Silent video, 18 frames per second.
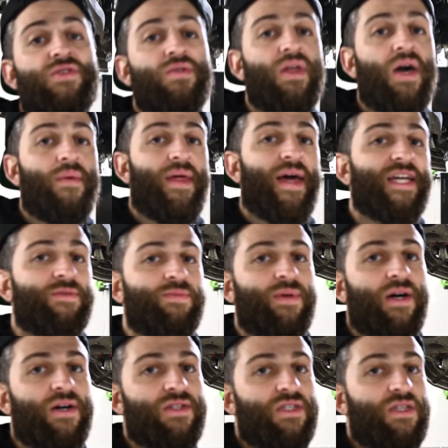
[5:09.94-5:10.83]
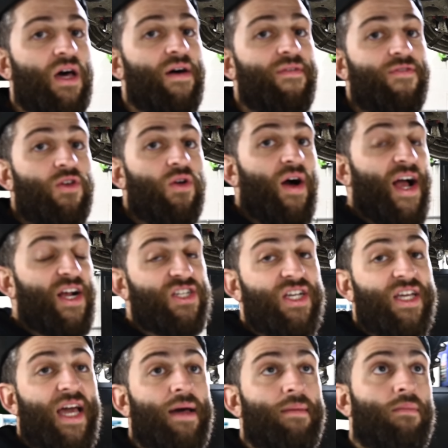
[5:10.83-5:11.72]
do that with SPL stuff, you'll
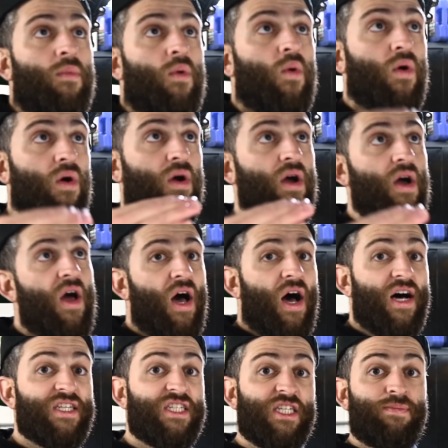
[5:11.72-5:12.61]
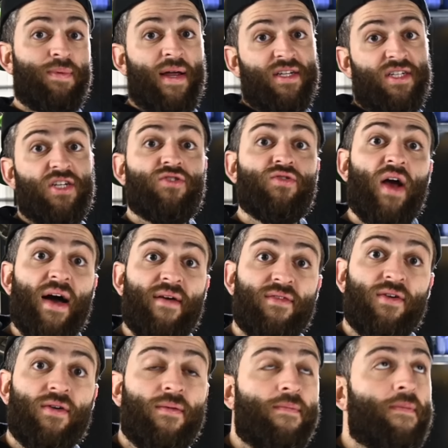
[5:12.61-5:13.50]
actually get more suspension
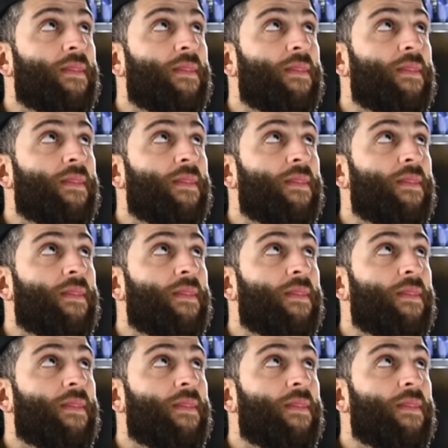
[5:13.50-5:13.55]
travel.